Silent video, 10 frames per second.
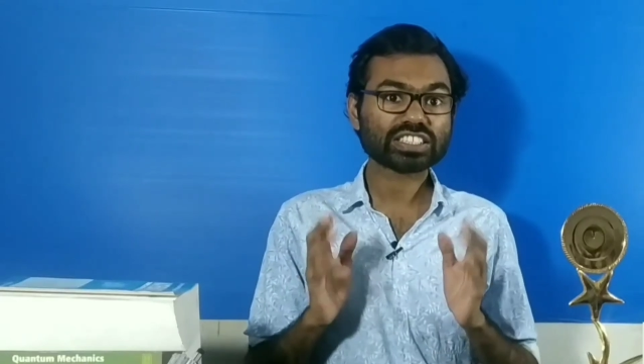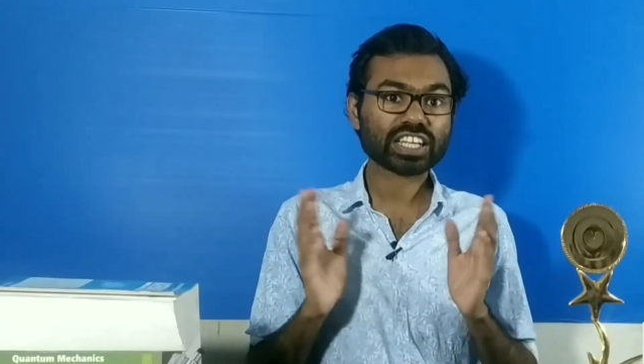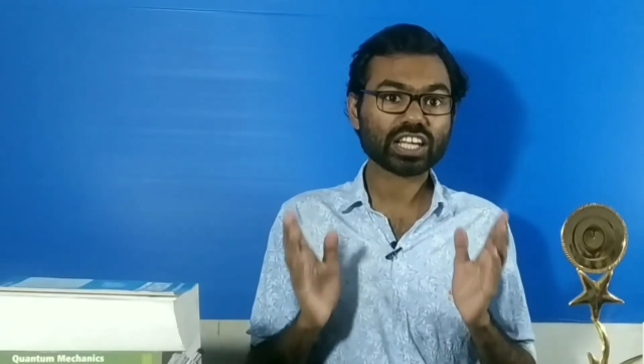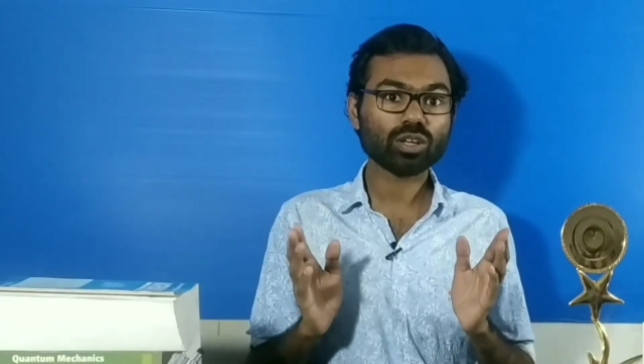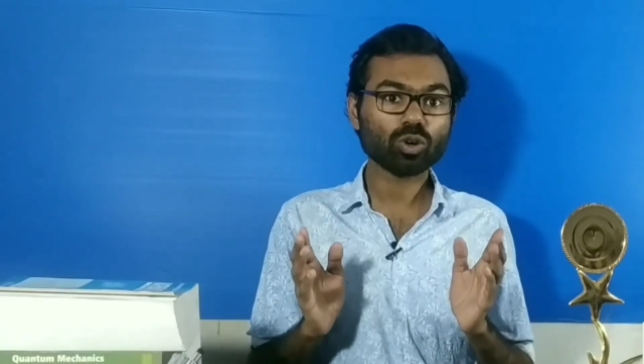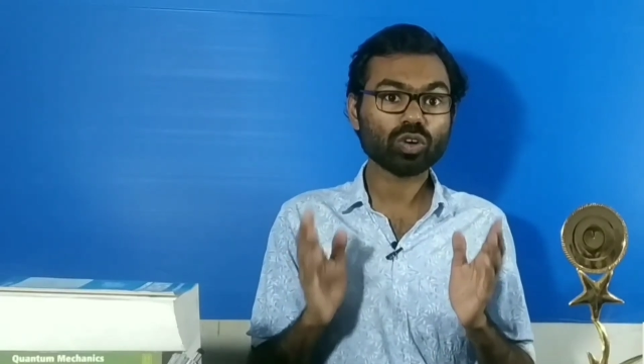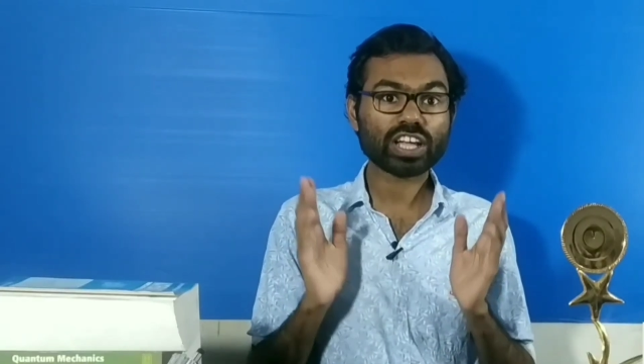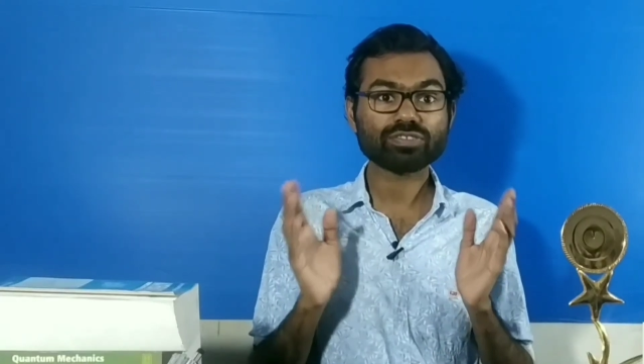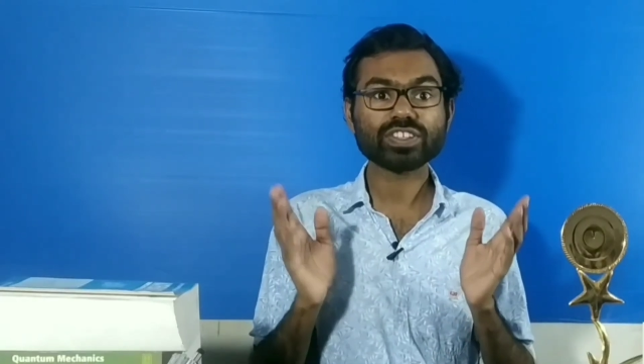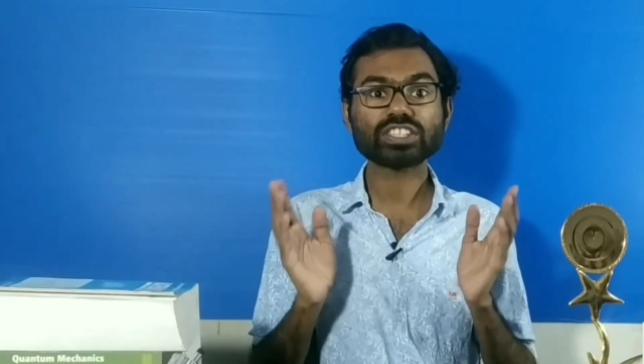In the second law,
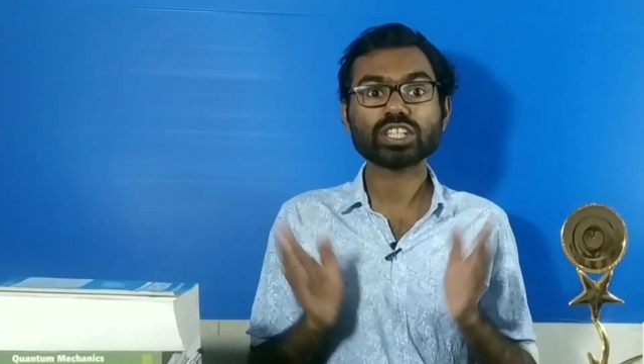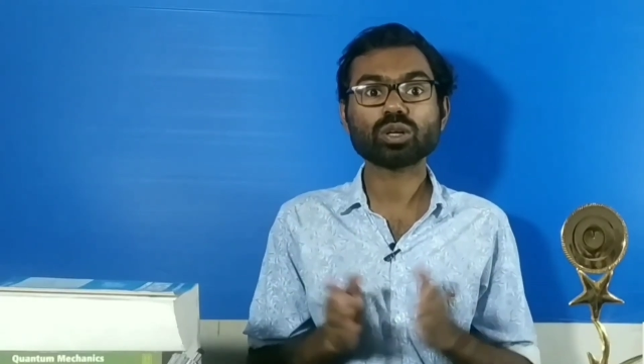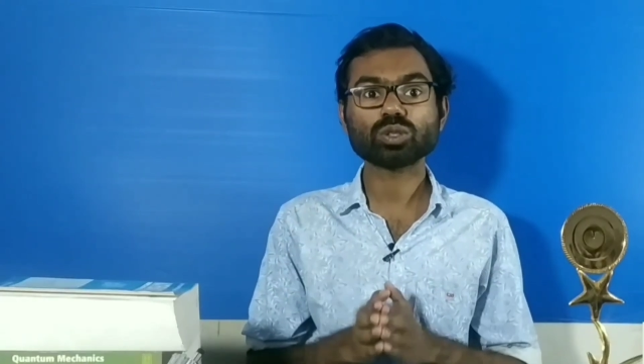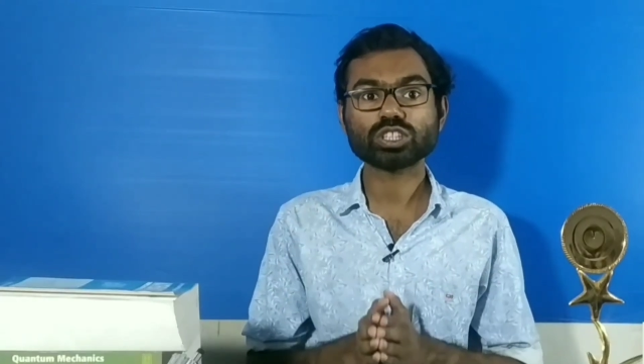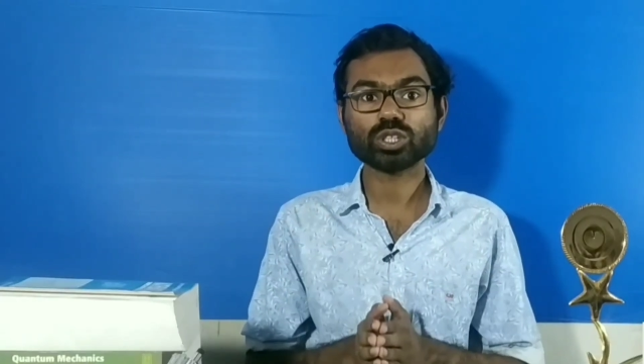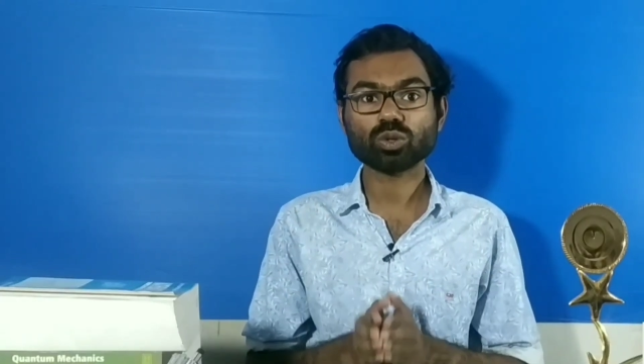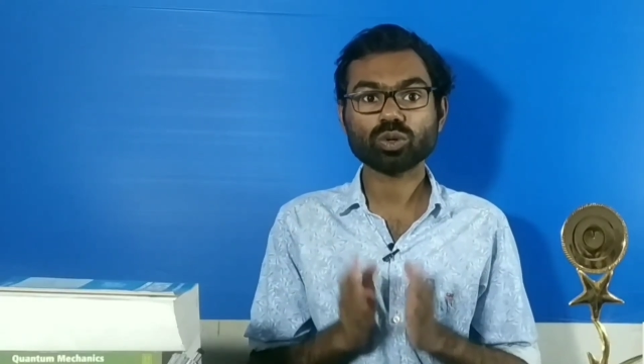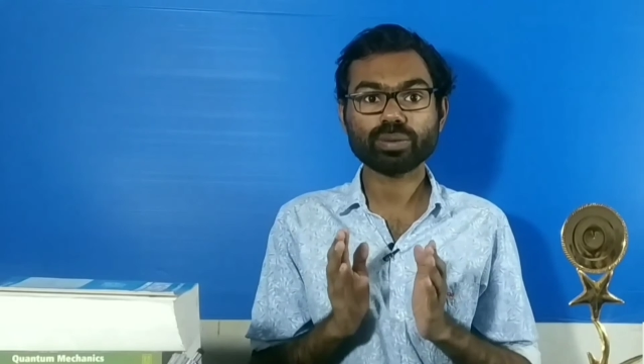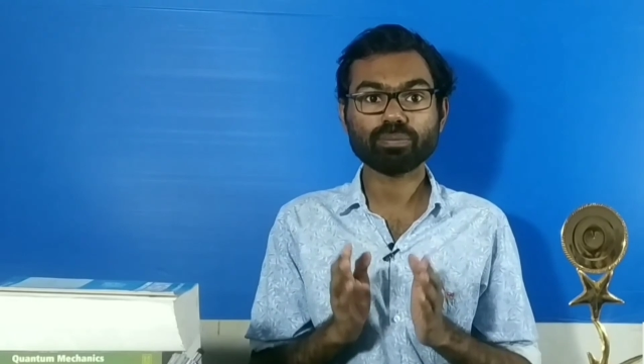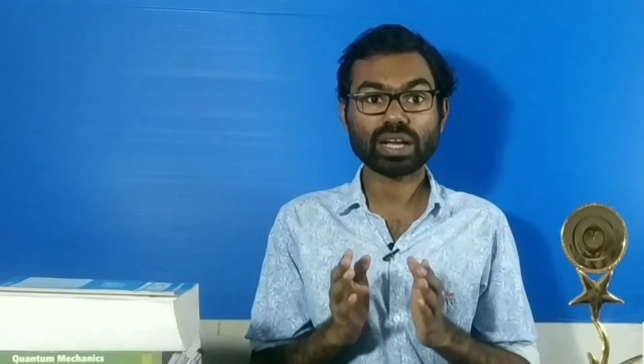F is equal to
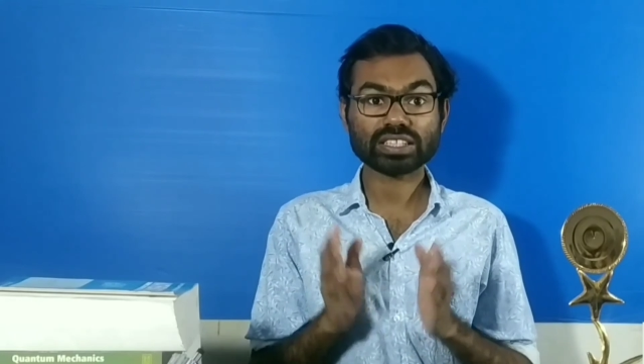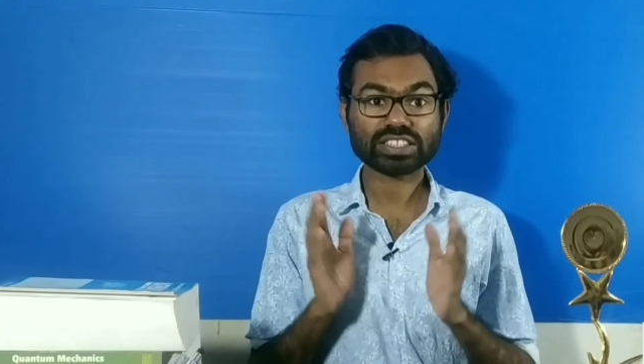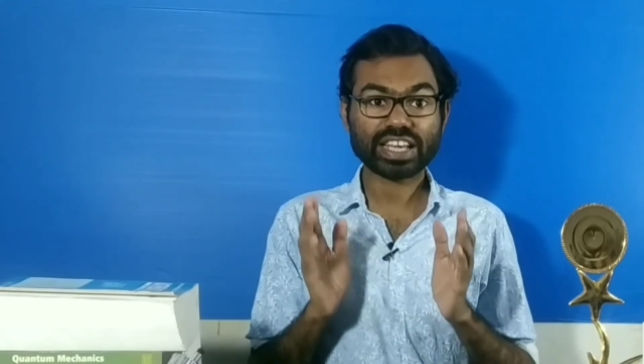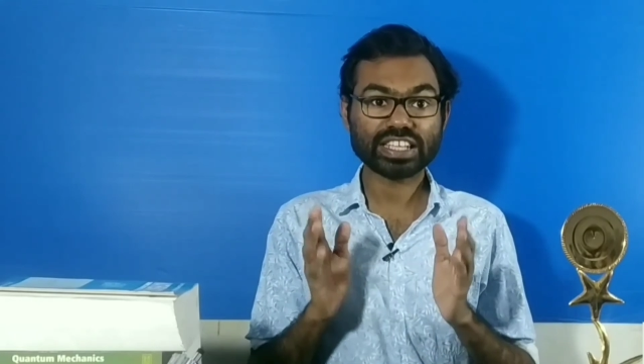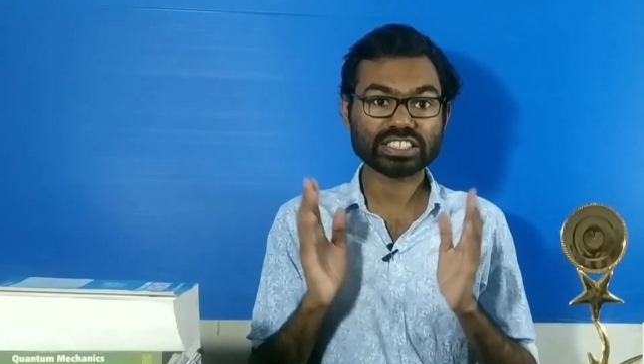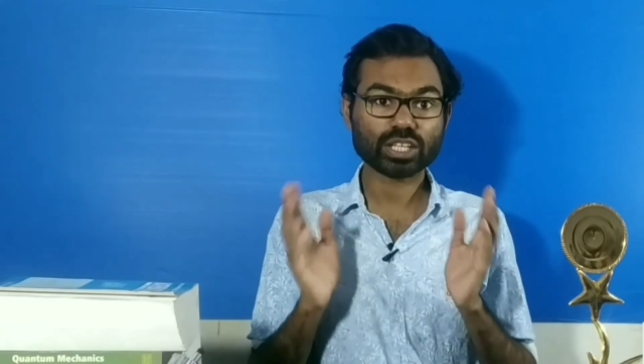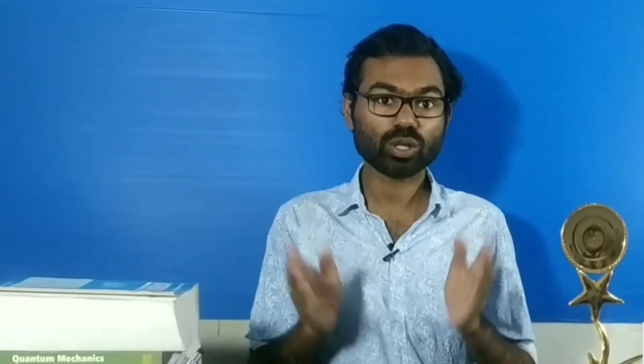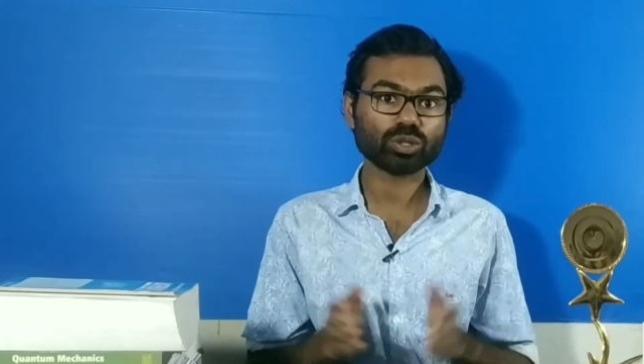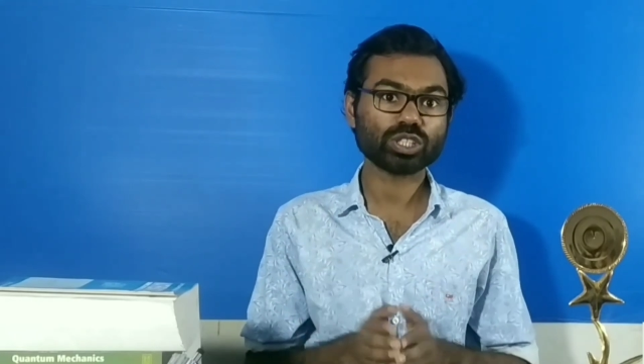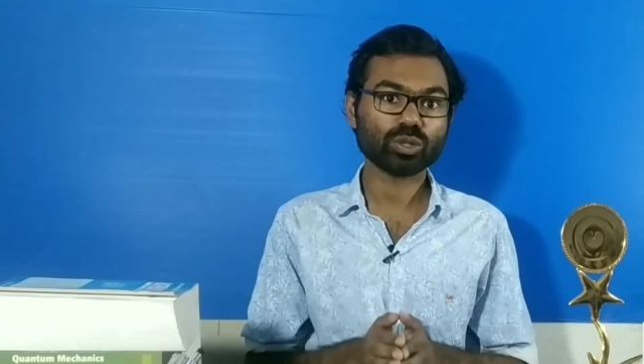0 implies A is
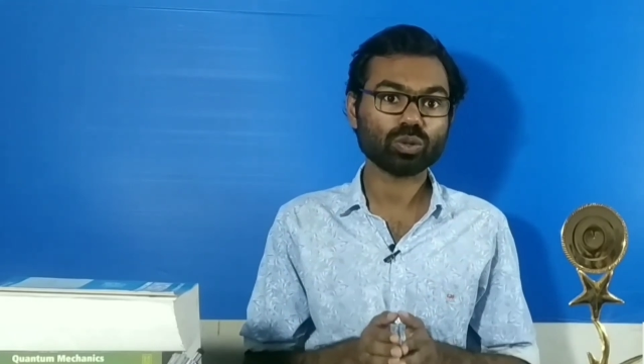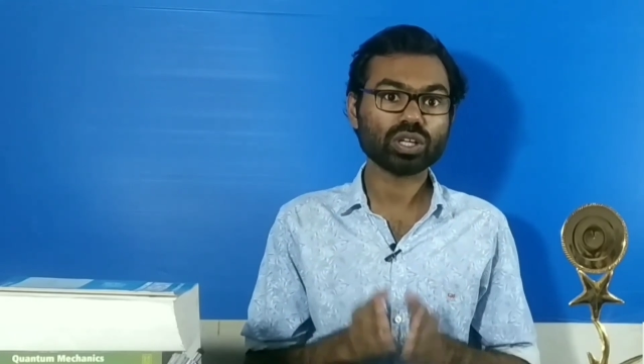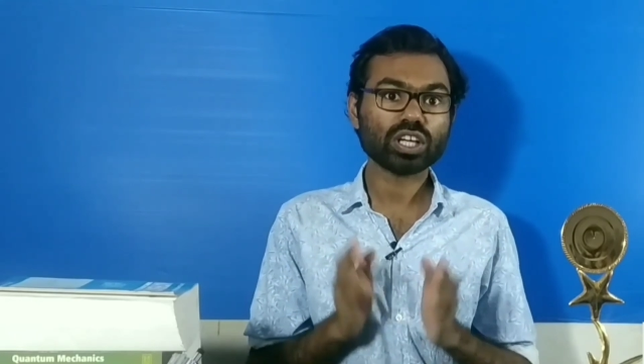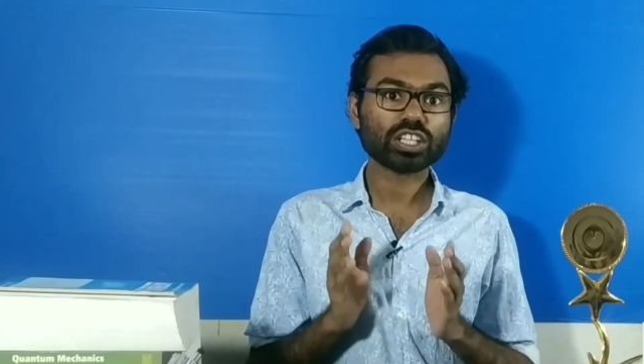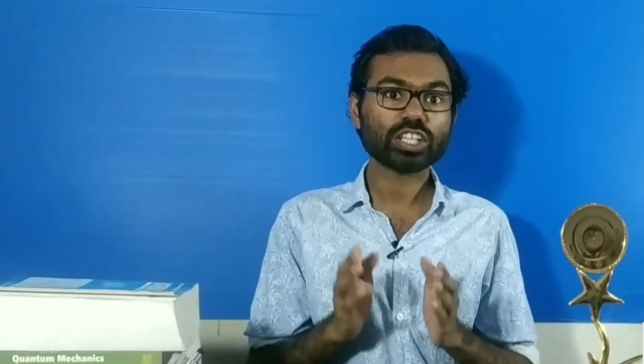equal to 0.